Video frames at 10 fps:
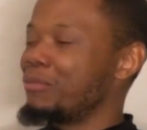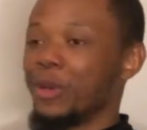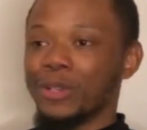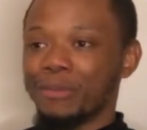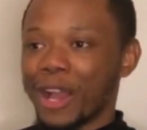
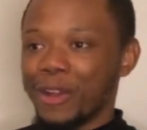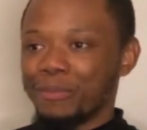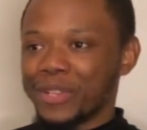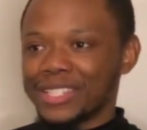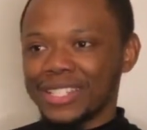build my
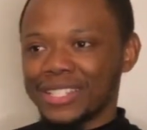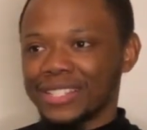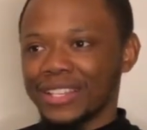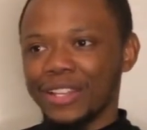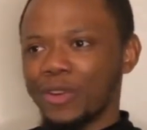own
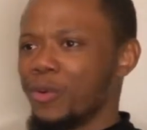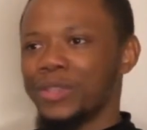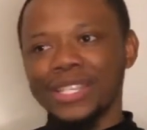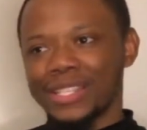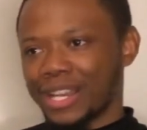business, and all
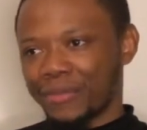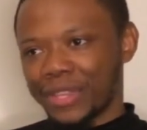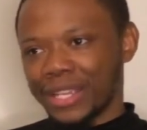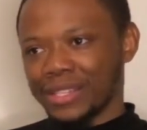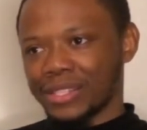these kind of
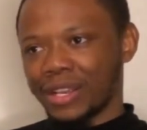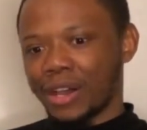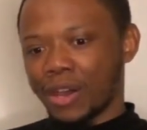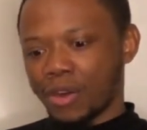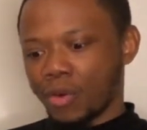things
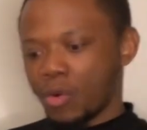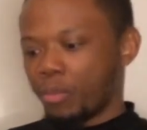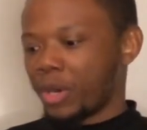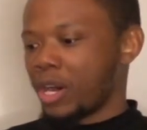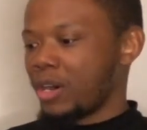are all
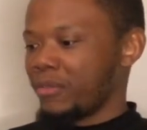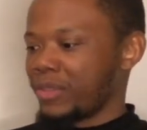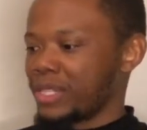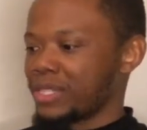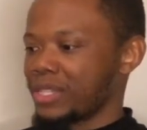part of
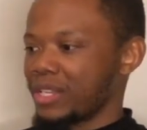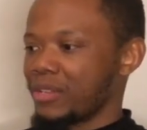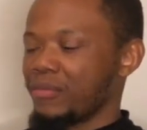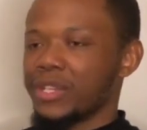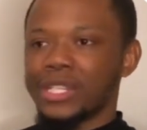this
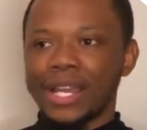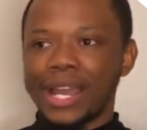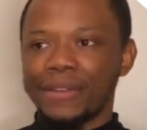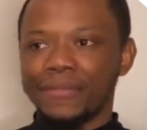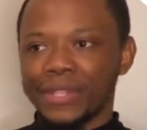vision I
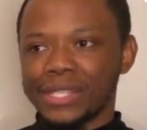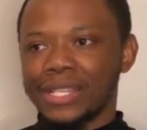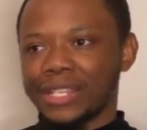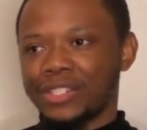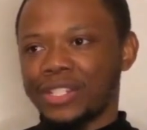have for this
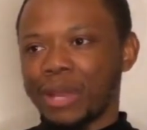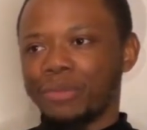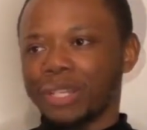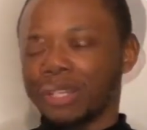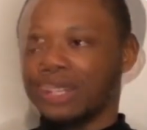next
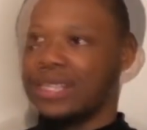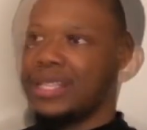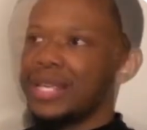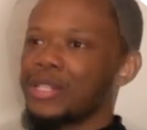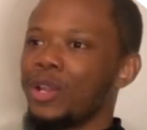chapter.
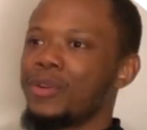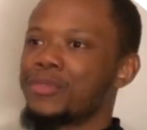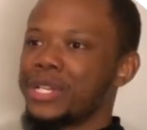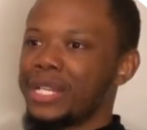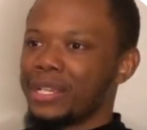There's a lot of
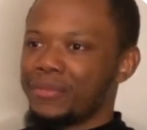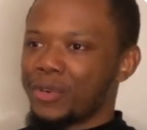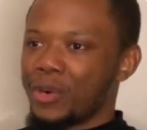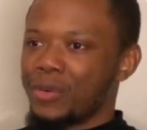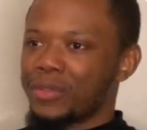reading
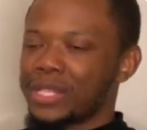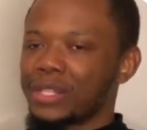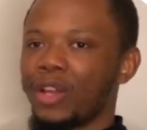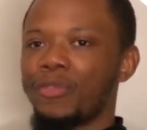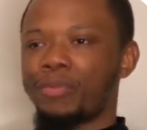involved. There's
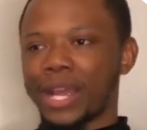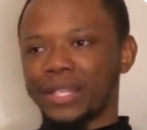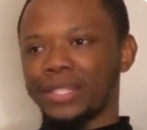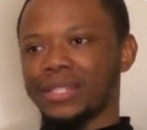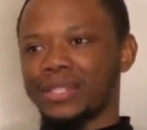a lot of
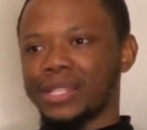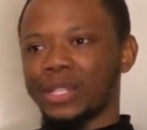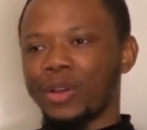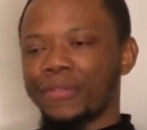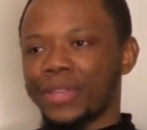practice. There's a
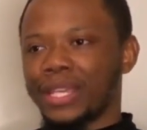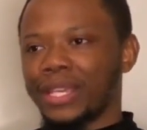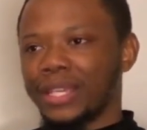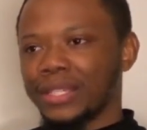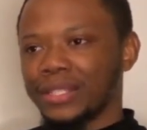lot of
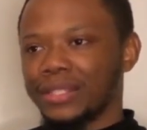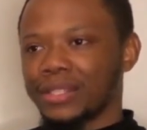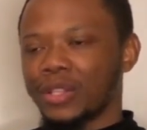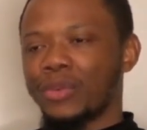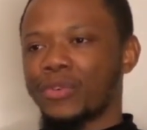thinking.
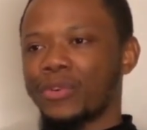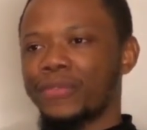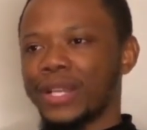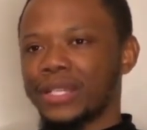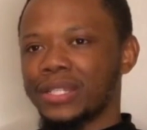There's a lot of
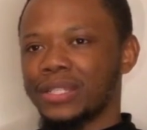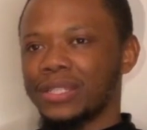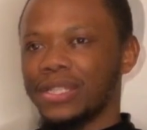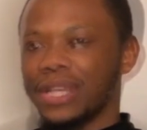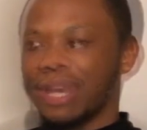reflection,
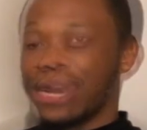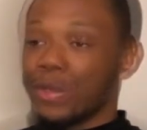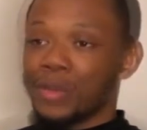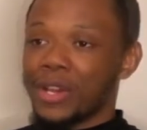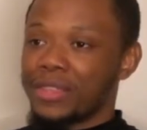but it
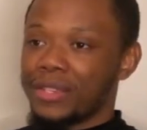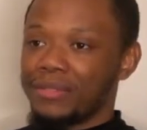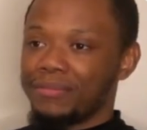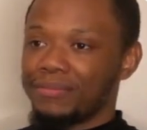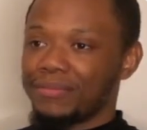was worth it,
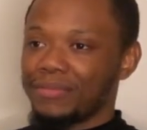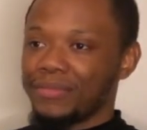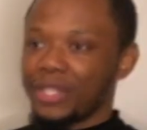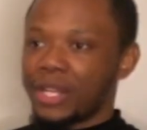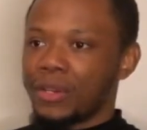
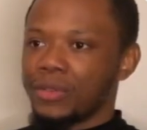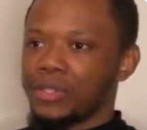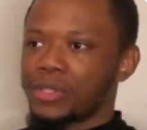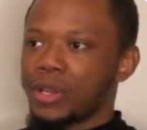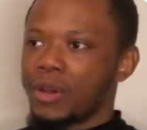you know?
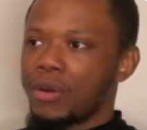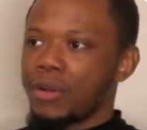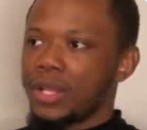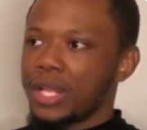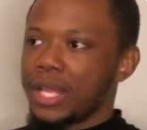
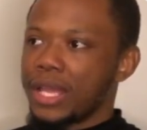So